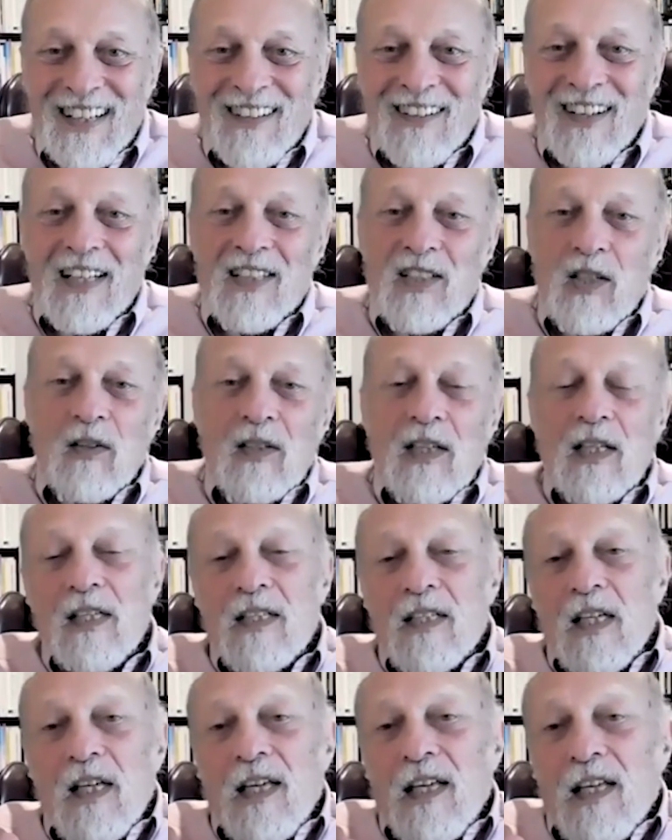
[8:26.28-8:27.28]
Right? So
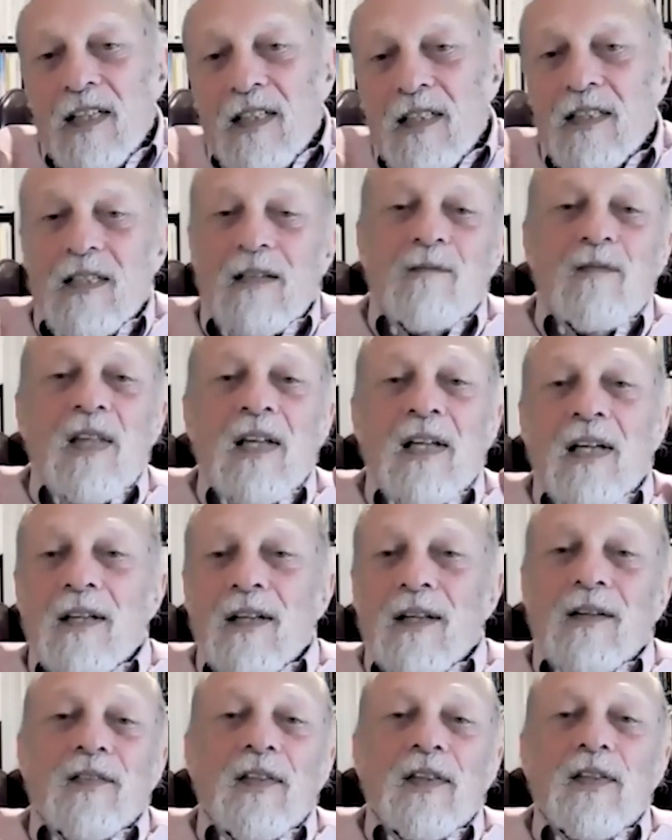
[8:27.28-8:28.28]
it's it's
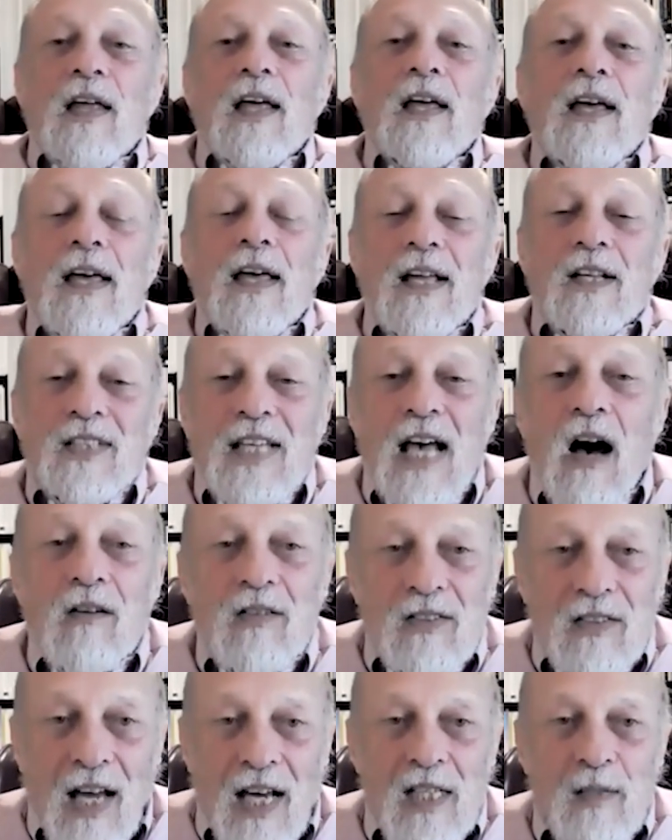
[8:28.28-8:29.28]
it
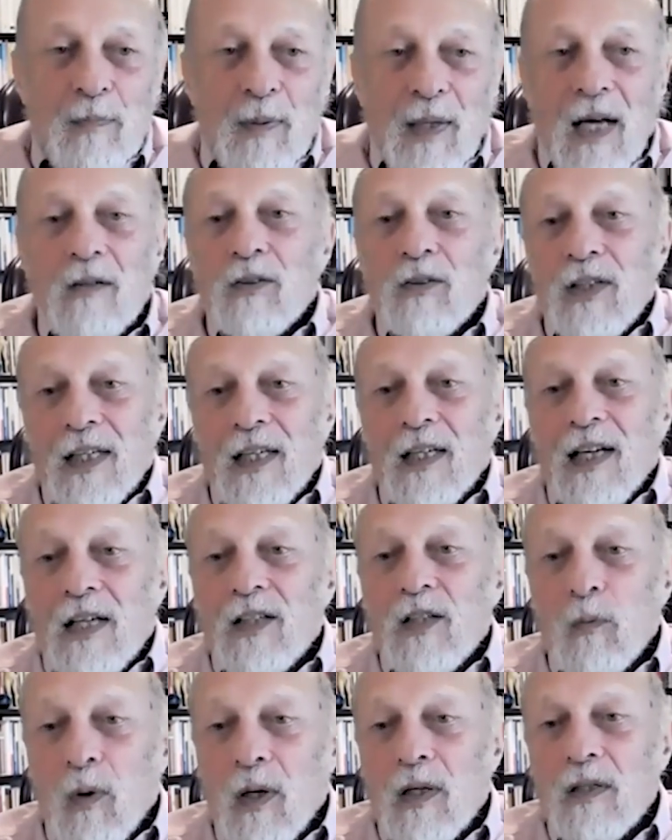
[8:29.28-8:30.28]
sounds nice, but I don't think it
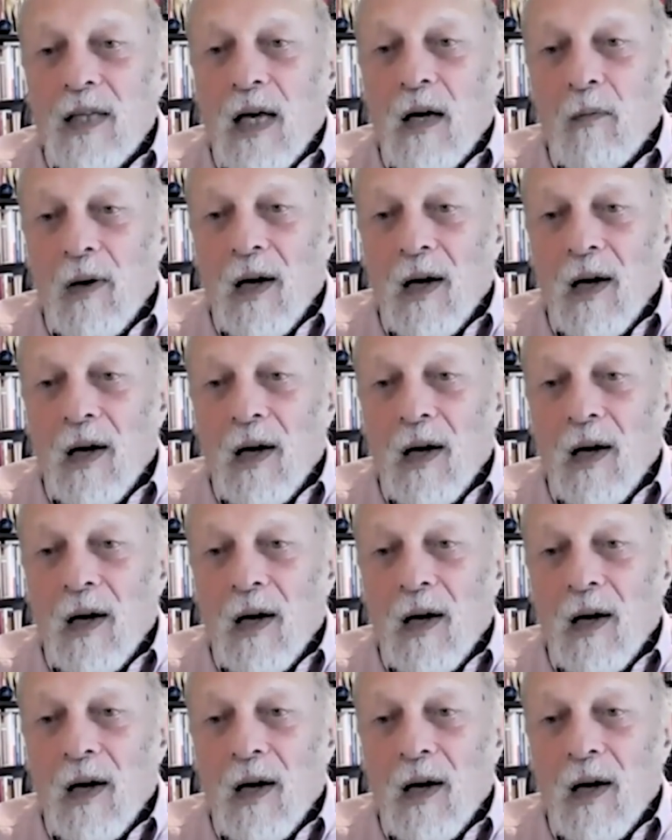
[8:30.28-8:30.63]
actually works that